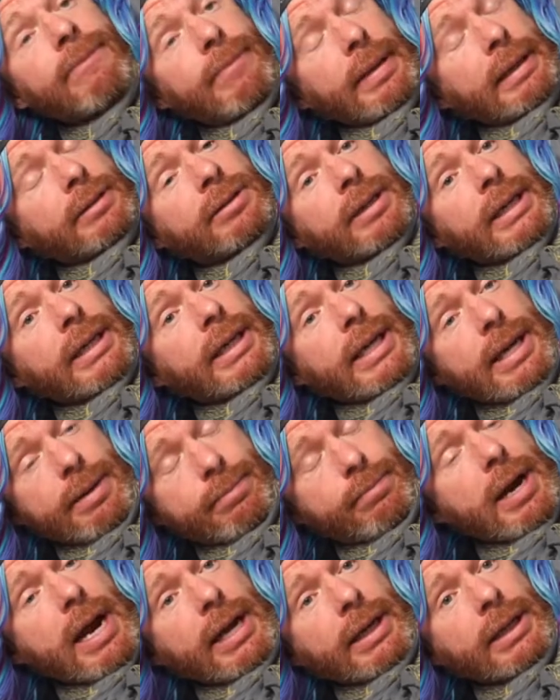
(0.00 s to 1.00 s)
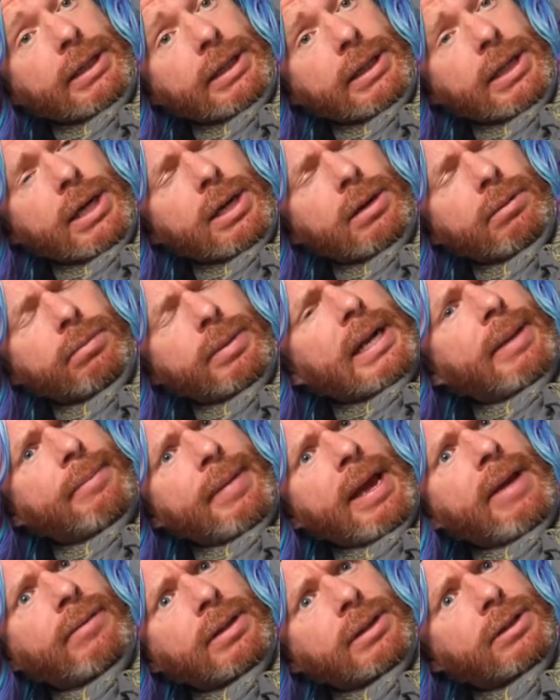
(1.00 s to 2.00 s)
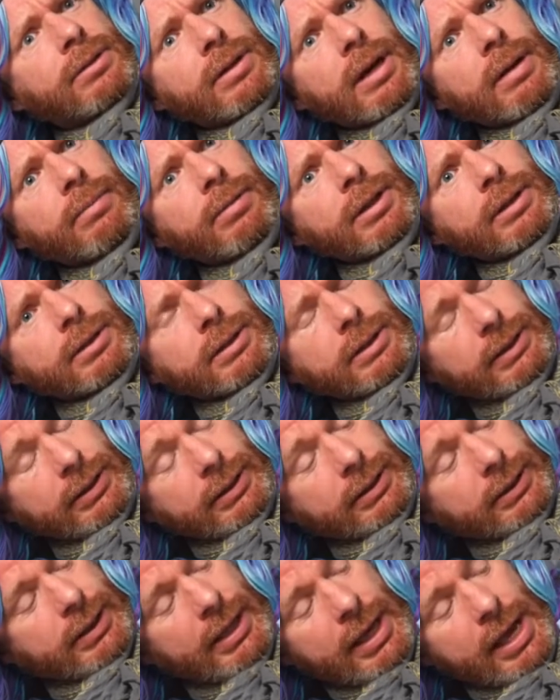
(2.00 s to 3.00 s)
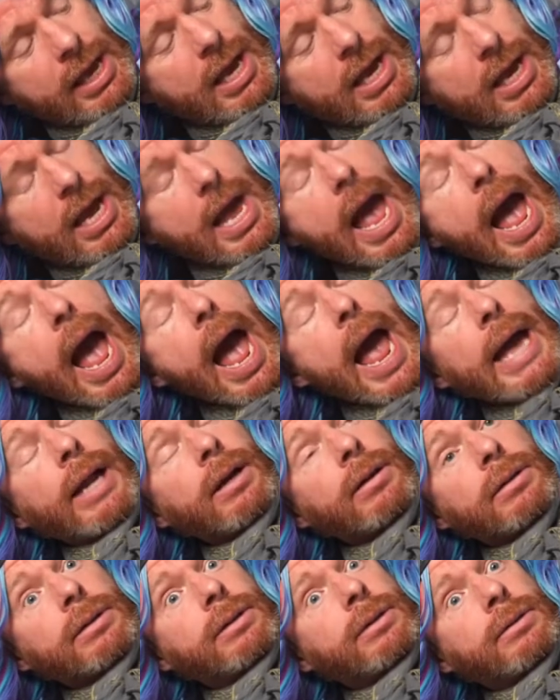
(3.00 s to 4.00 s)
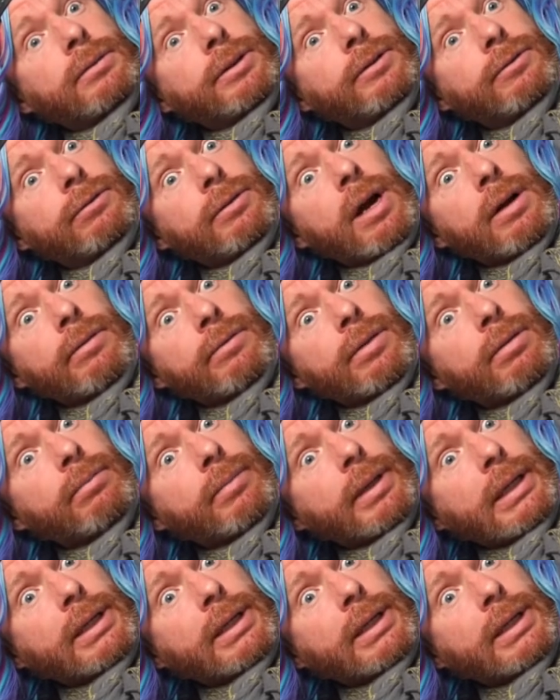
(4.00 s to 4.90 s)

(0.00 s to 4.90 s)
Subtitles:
been trying to get pregnant though, but I'm having trouble. I don't know what's wrong with me.